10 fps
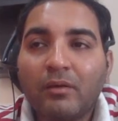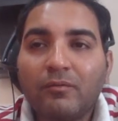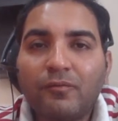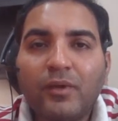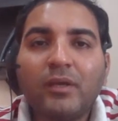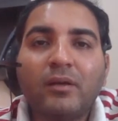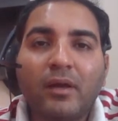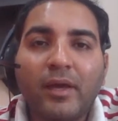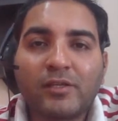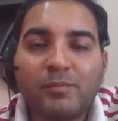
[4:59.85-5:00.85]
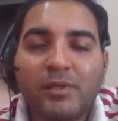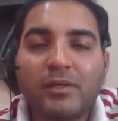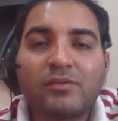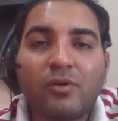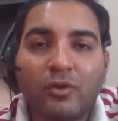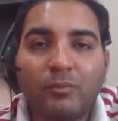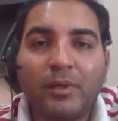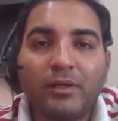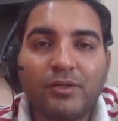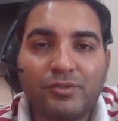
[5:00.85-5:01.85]
fake experience
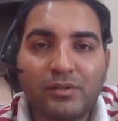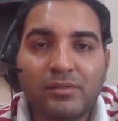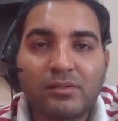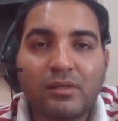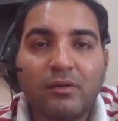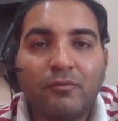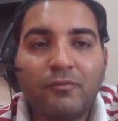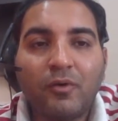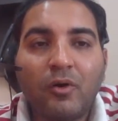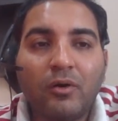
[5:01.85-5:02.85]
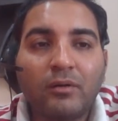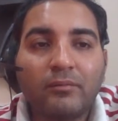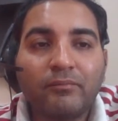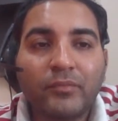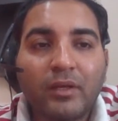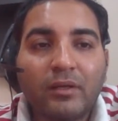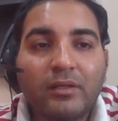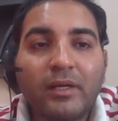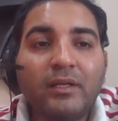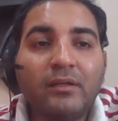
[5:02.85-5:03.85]
documentations for
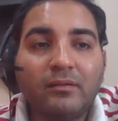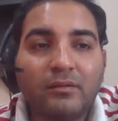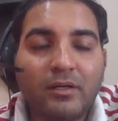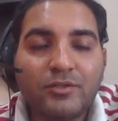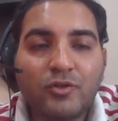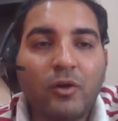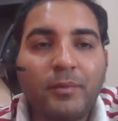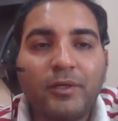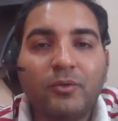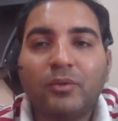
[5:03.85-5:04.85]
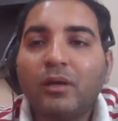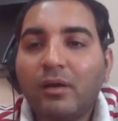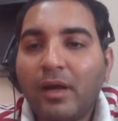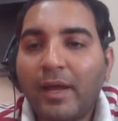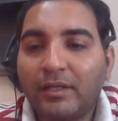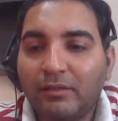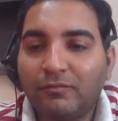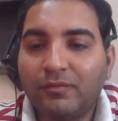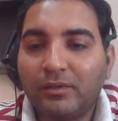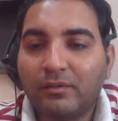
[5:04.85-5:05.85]
getting a job into the IT
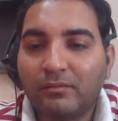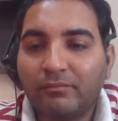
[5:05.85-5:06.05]
field